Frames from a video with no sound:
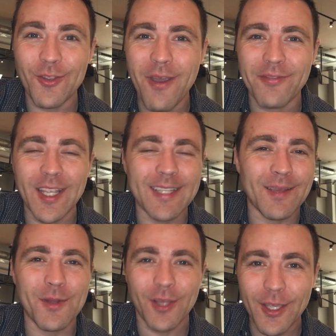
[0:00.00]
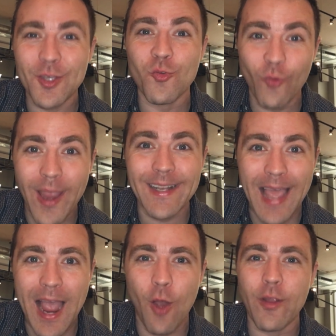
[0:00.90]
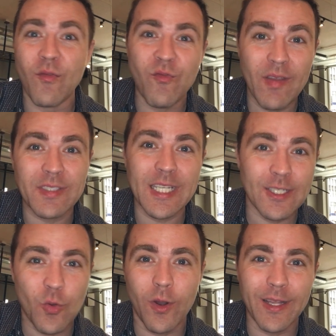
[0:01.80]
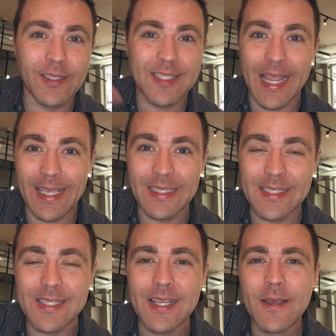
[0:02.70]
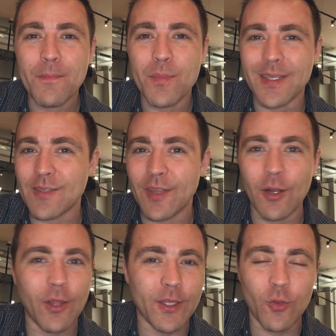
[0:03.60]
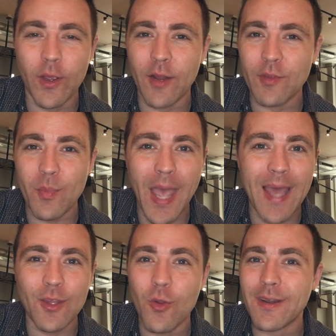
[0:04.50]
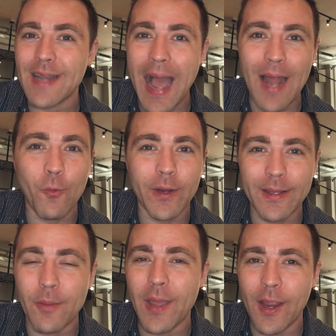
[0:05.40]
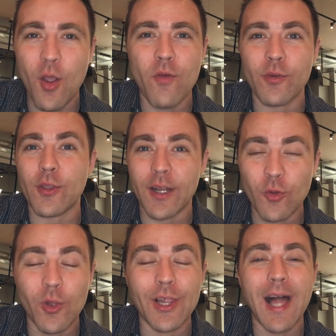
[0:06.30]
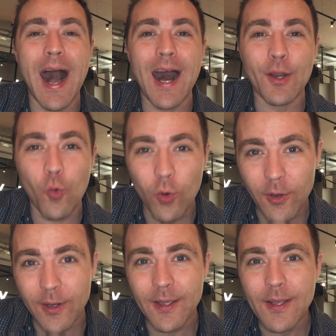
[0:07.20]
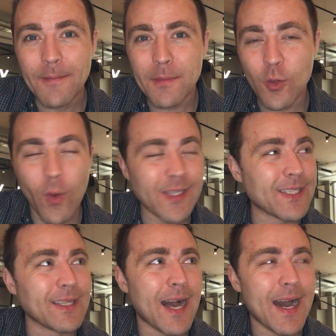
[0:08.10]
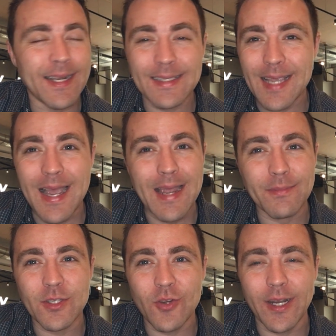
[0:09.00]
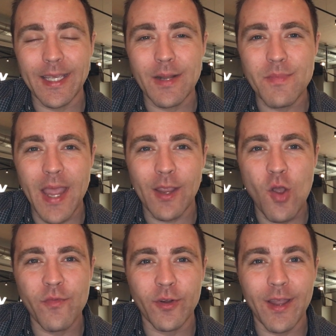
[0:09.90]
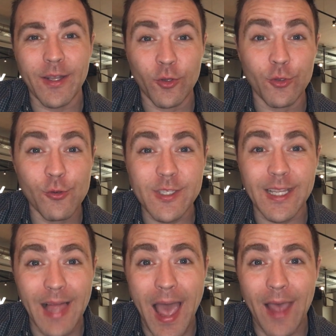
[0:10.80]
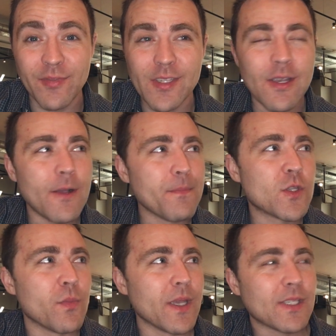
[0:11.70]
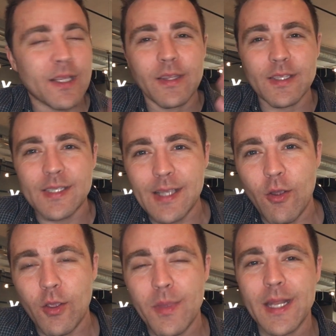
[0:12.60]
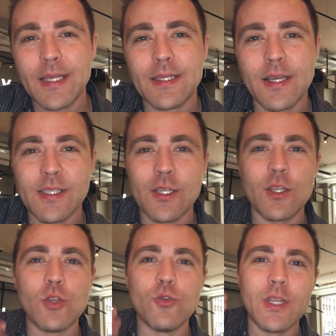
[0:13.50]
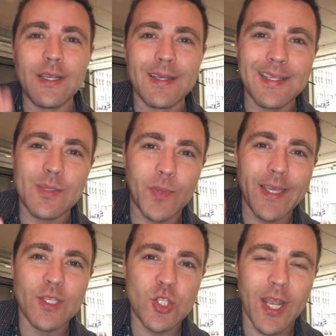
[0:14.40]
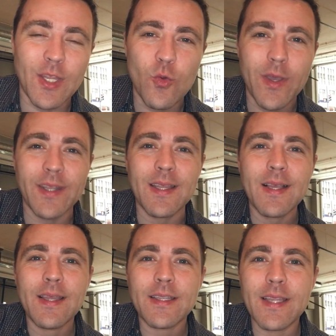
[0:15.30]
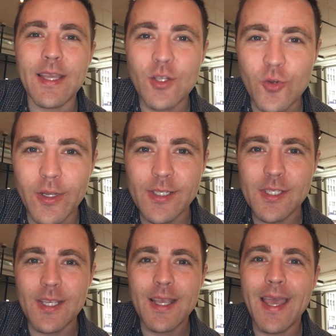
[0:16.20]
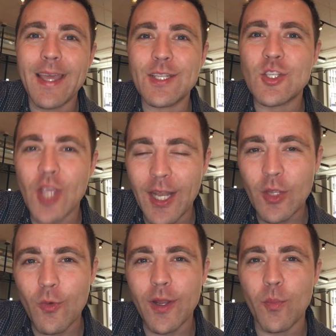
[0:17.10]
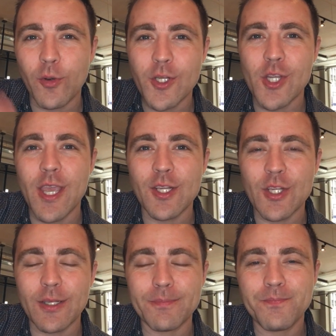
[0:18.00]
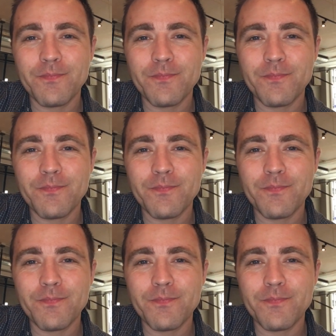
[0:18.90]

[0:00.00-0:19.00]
You have to get them to like you right now in 15, 20 seconds. Because if they don't like you right off the bat, you are not winning them back over. You got to do a lot of work. You waste a lot of time to try to get them back over and you're losing laughs. So basically this is how a comedian does it. You need to display genuine interest and genuine appreciation.